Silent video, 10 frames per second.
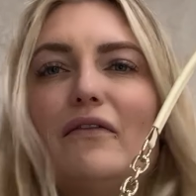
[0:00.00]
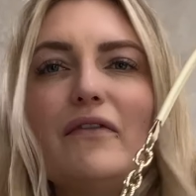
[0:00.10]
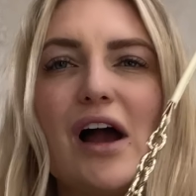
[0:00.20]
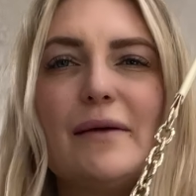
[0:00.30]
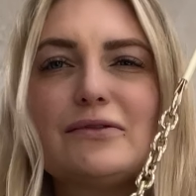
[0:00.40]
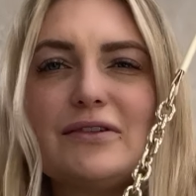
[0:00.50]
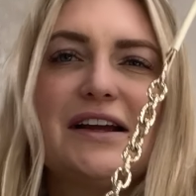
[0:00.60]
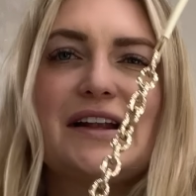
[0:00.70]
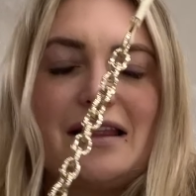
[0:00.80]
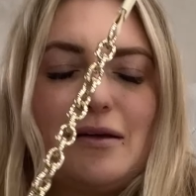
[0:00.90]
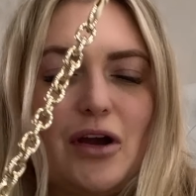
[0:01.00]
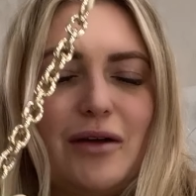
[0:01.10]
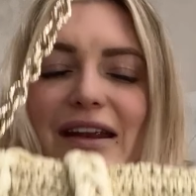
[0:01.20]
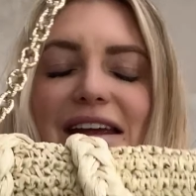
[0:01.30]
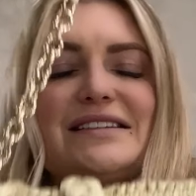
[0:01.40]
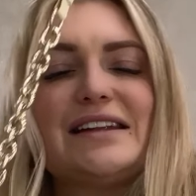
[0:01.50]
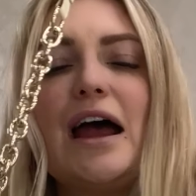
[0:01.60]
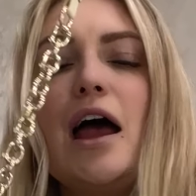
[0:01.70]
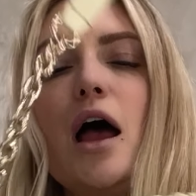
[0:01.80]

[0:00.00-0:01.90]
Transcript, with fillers: vibes really in at the moment, isn't it?